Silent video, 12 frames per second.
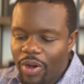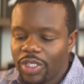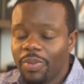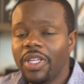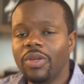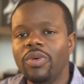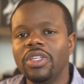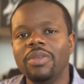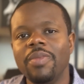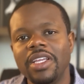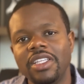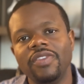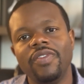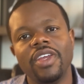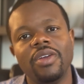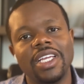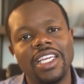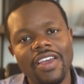ultimately, we wanted to make this
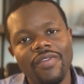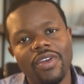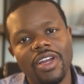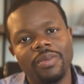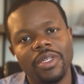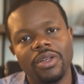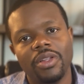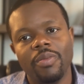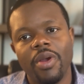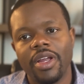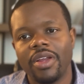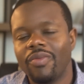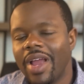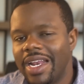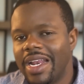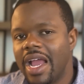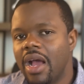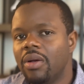video to give you an update on the market. Right
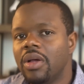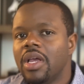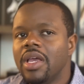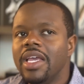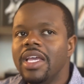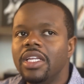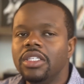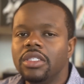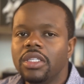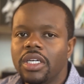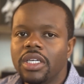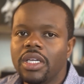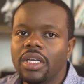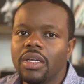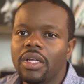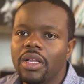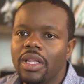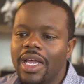now, it is
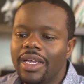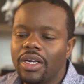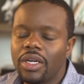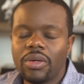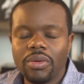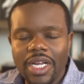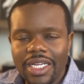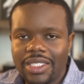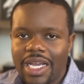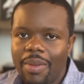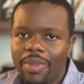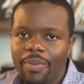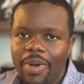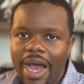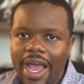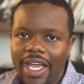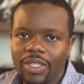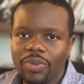looking like a great time to
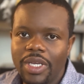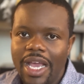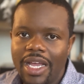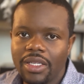buy as we head